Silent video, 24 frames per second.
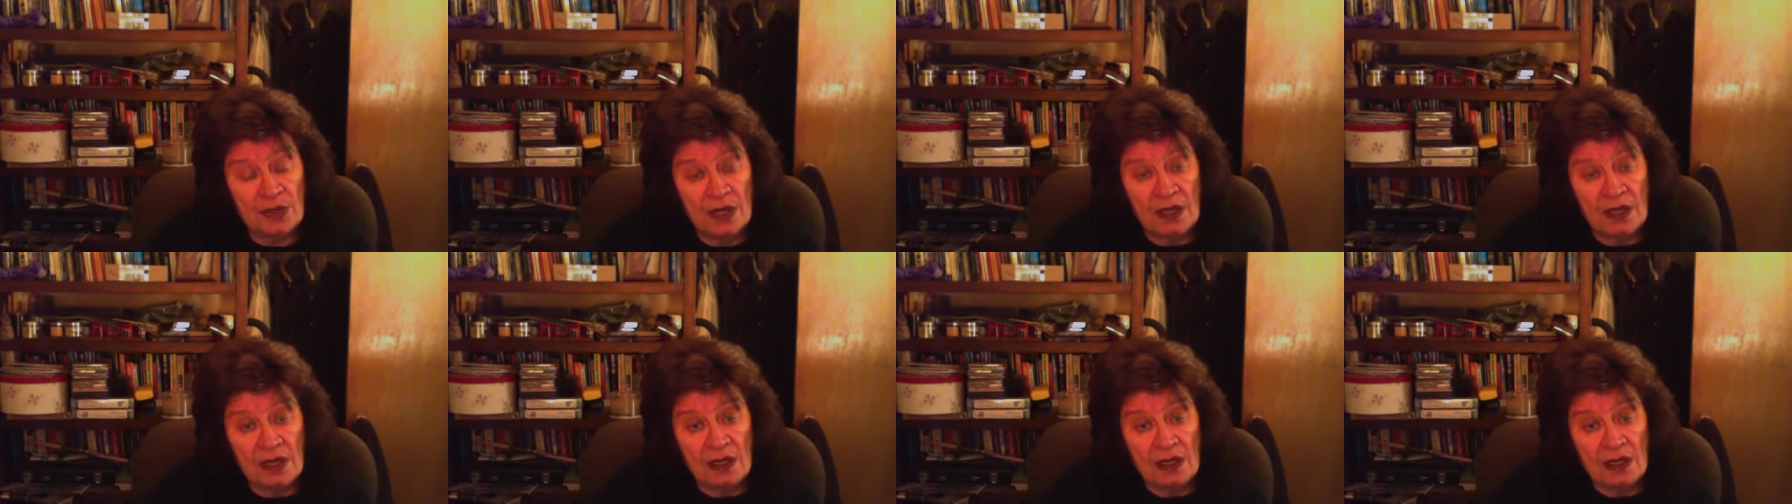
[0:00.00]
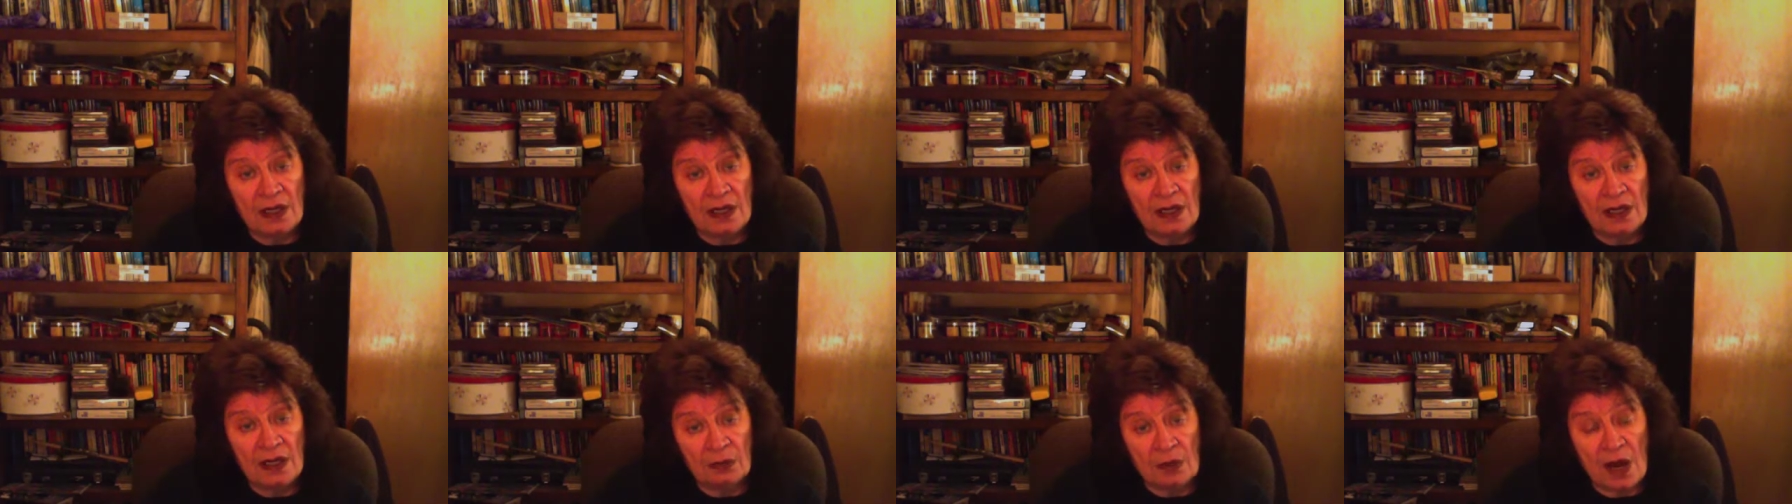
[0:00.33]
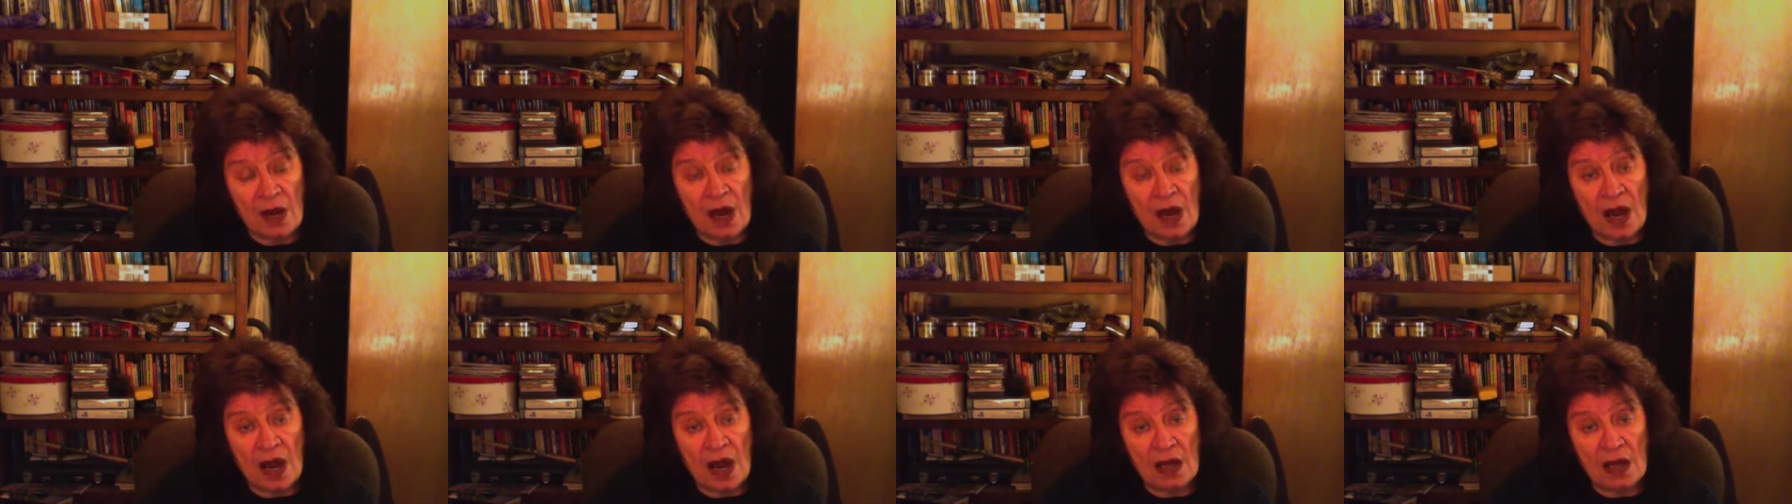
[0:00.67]
in
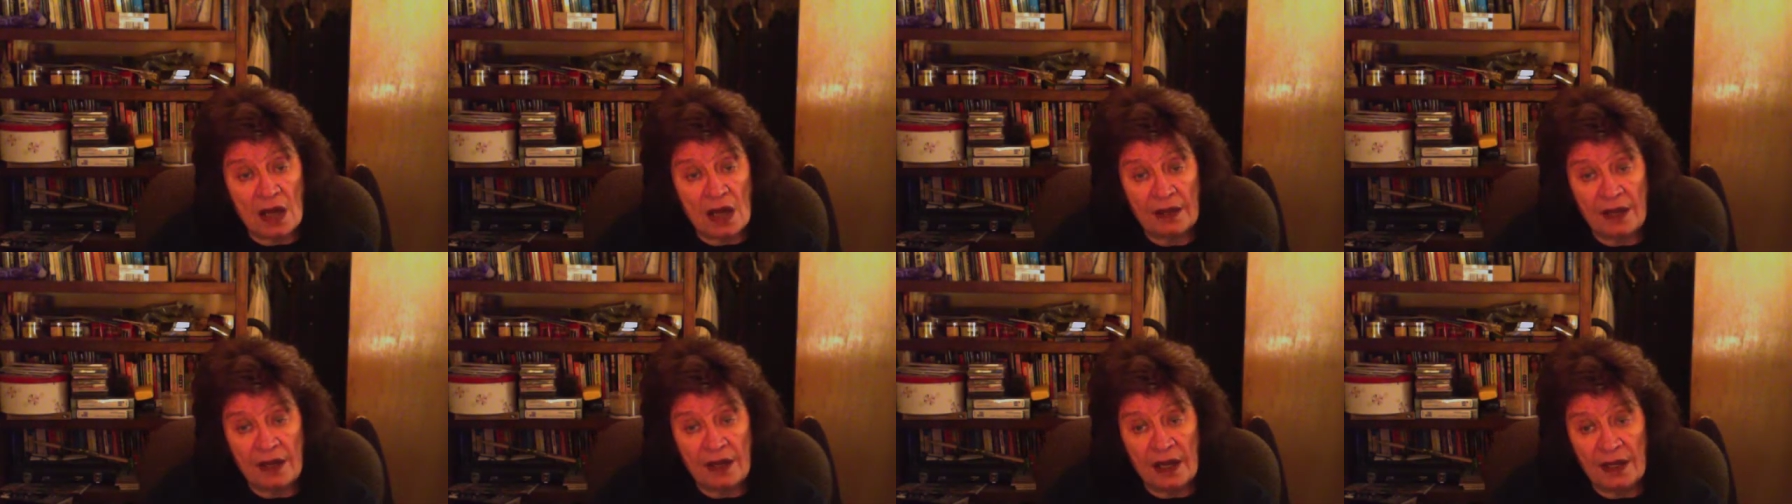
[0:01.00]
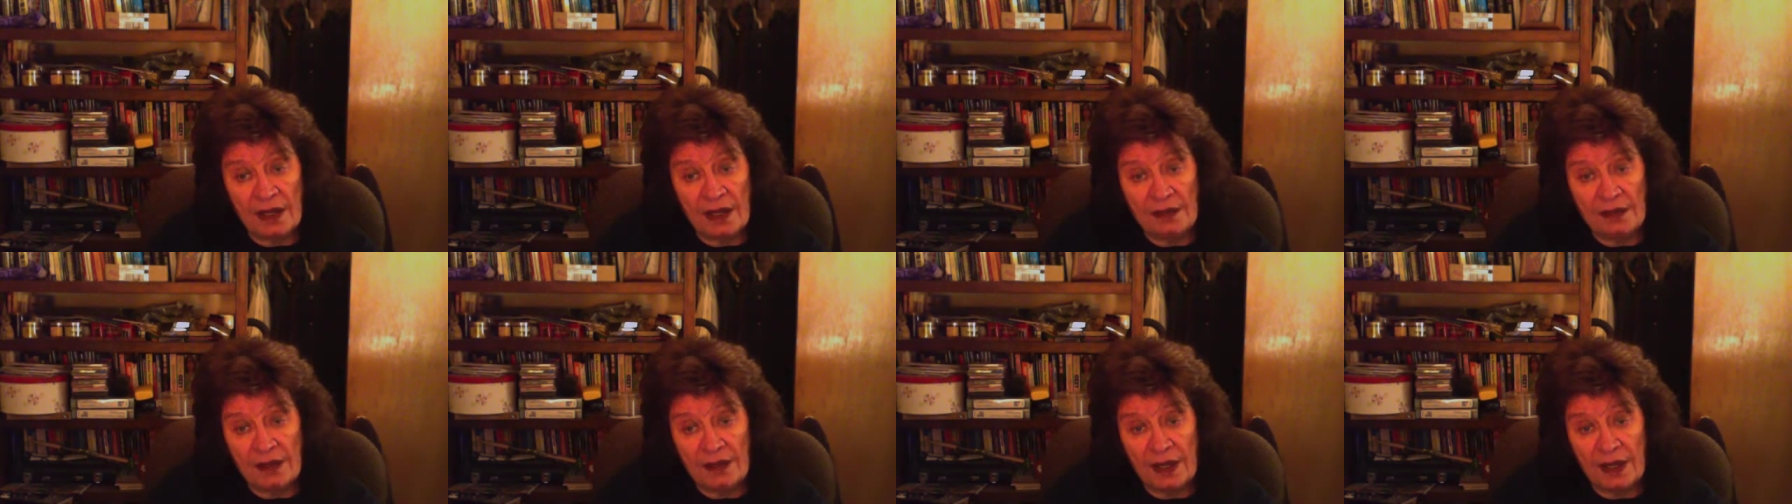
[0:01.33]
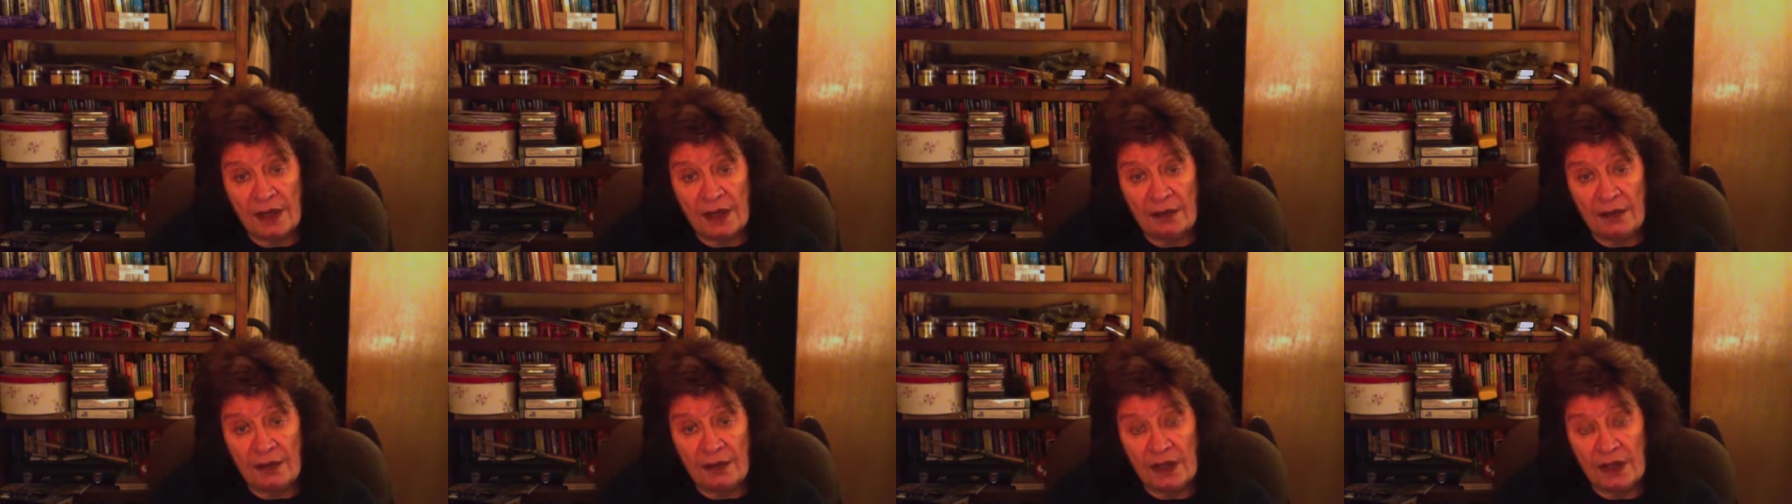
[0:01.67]
rock, and
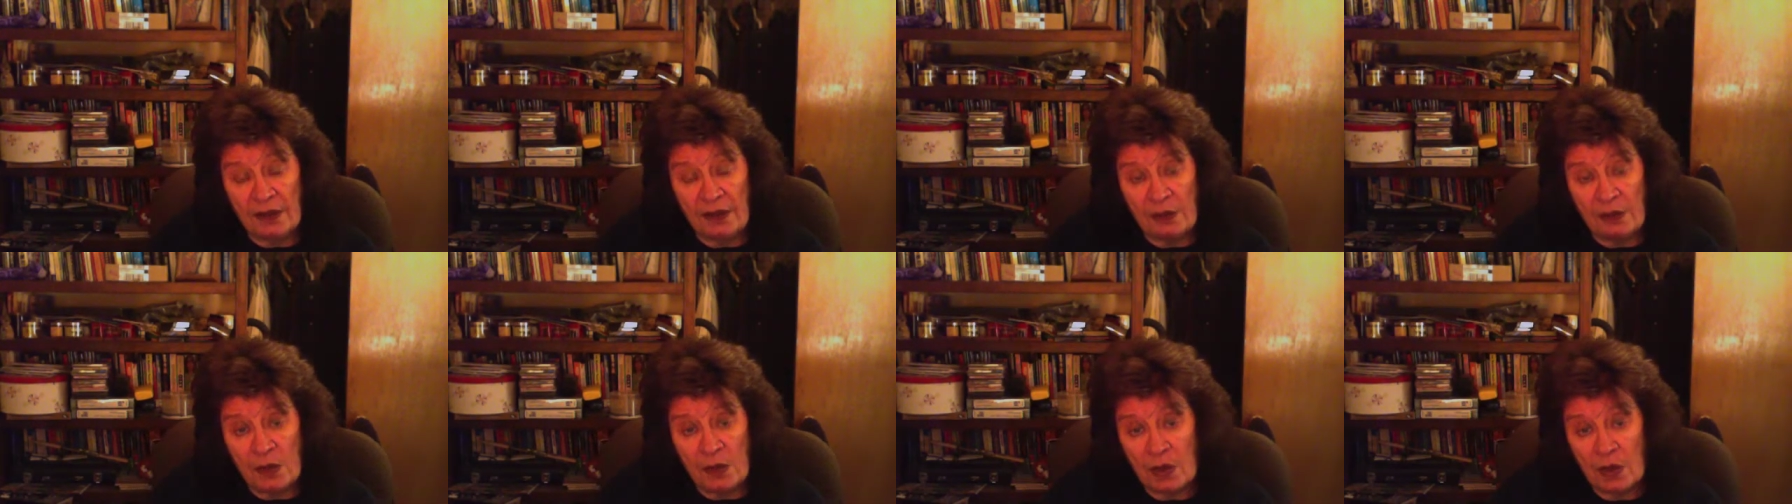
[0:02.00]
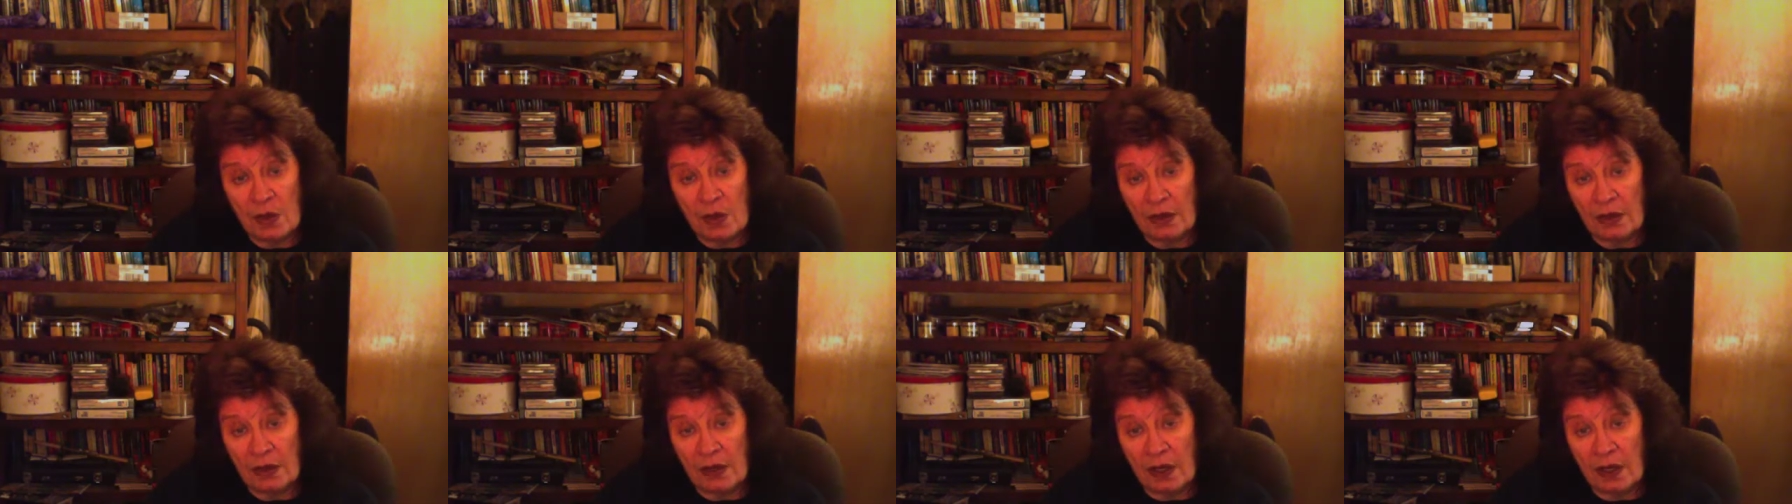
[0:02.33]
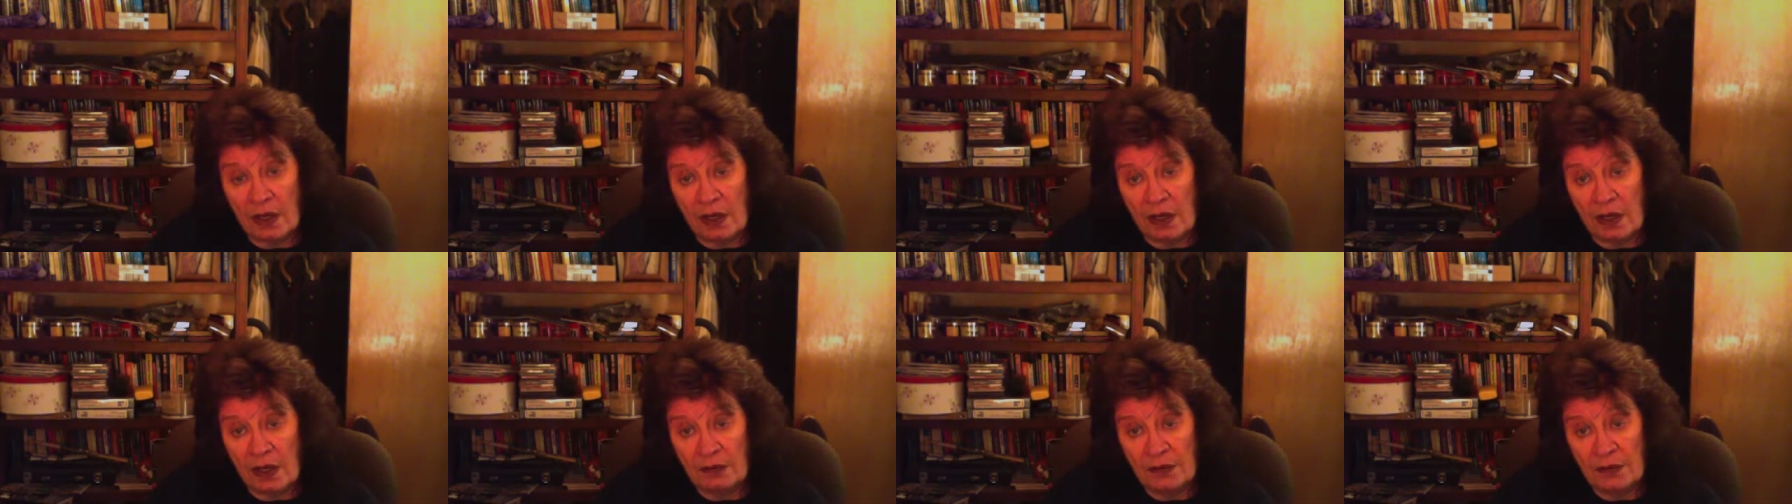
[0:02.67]

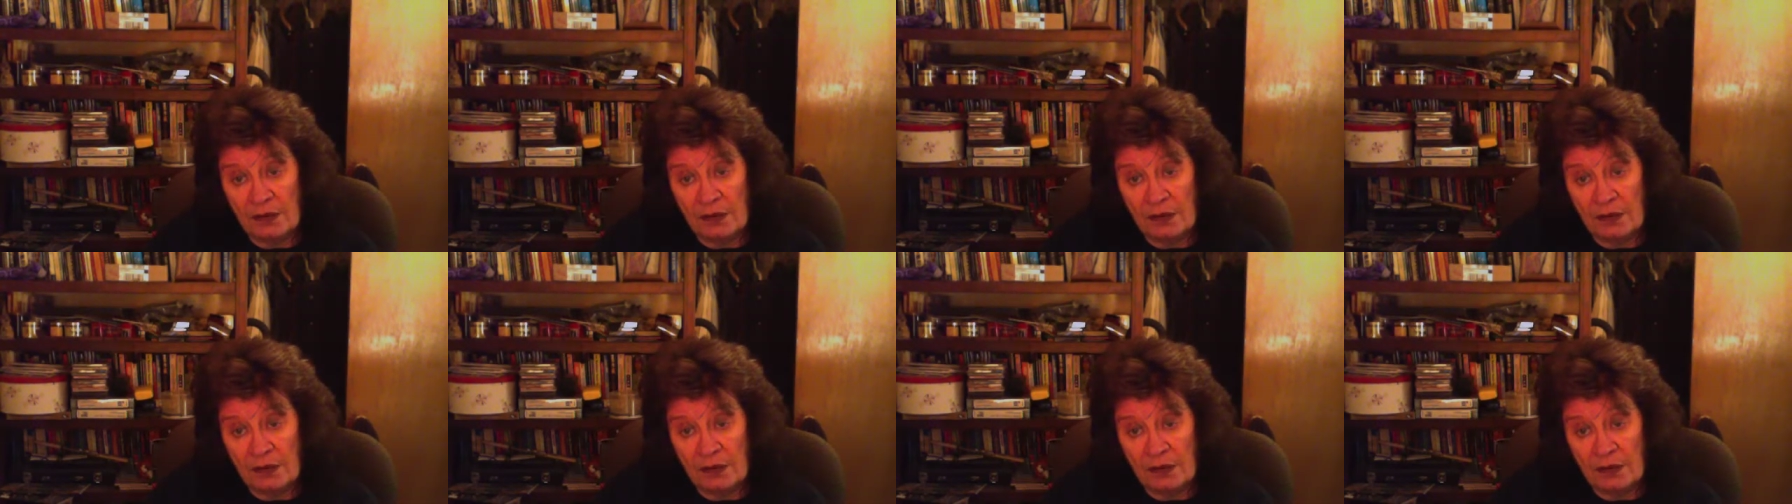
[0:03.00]
more